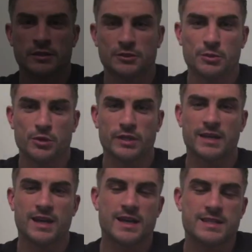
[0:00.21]
Good morning,
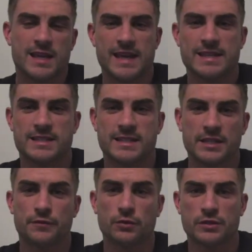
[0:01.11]
guys. It's the
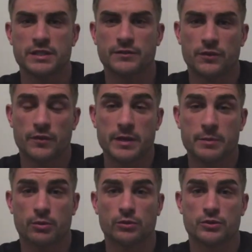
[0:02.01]
14th of
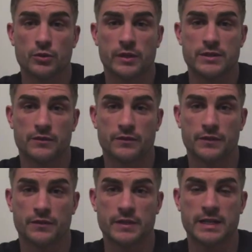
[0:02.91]
April
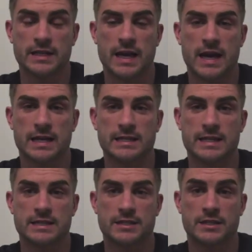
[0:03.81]
2015,
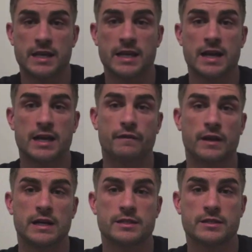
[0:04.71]
and it's the day I
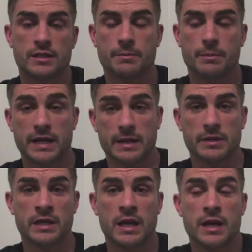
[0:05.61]
fly to
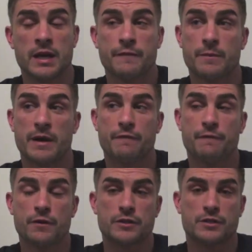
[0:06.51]
Miami for my
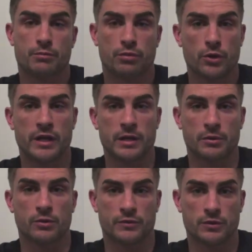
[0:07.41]
first pro debut of